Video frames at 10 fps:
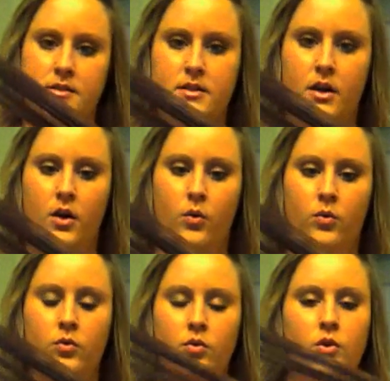So
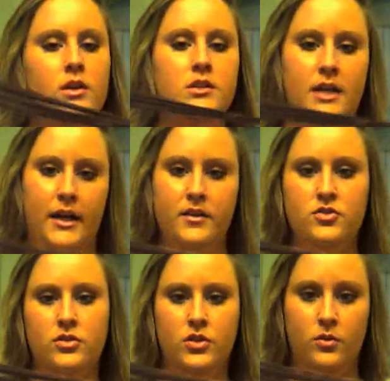you can dye these,
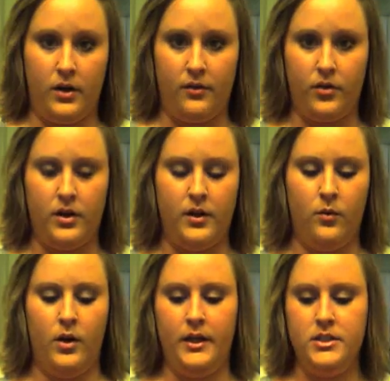you can do whatever. And
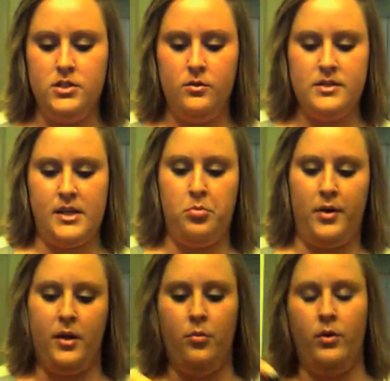what I do is I
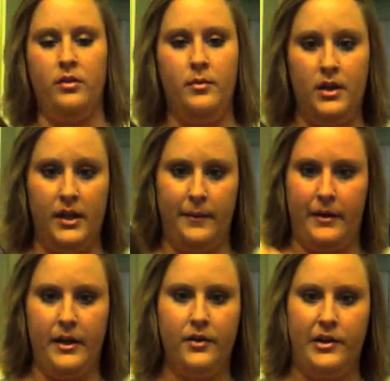bring them with me to get my
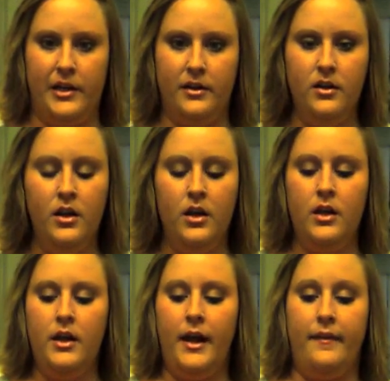hair done,
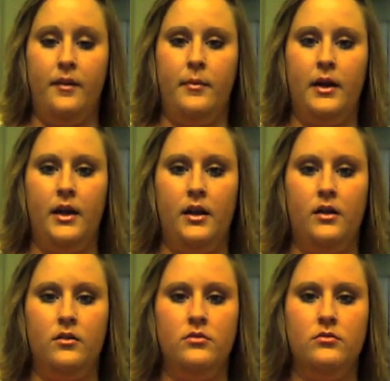and then my
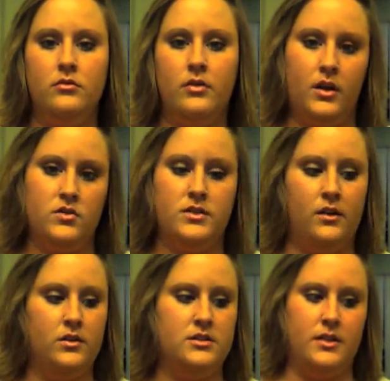
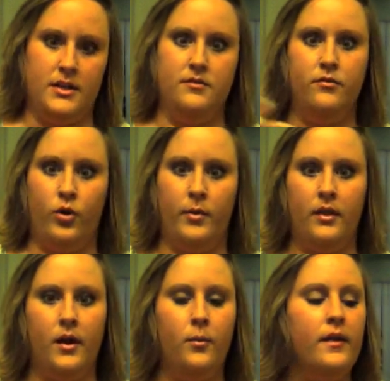hairstylist dyes them for me.
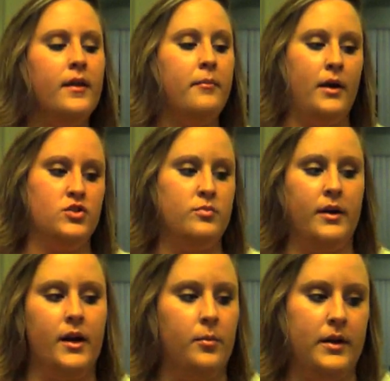That way they match my
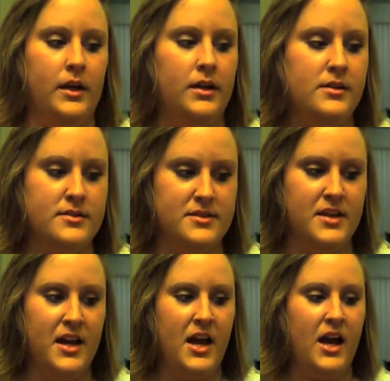hair, because
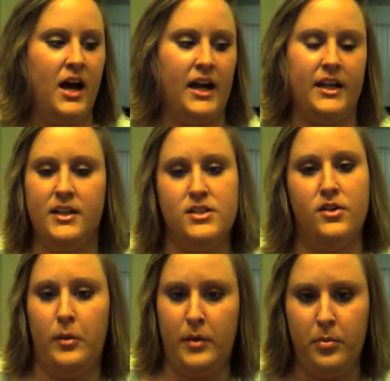I can't tell
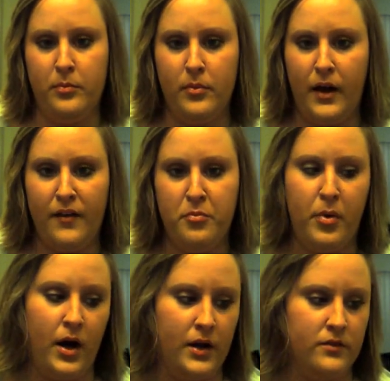you how many I've
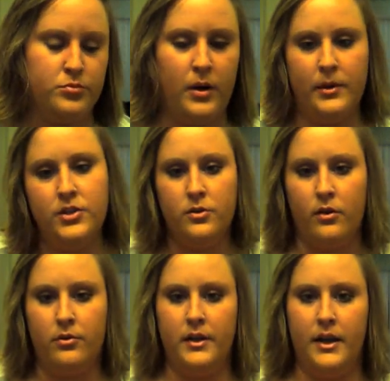bought, probably 2 or
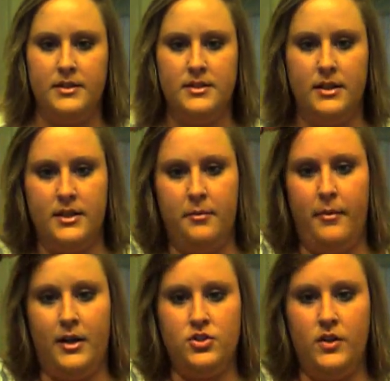3 kinds that didn't
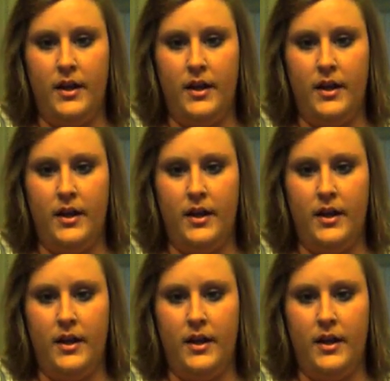match.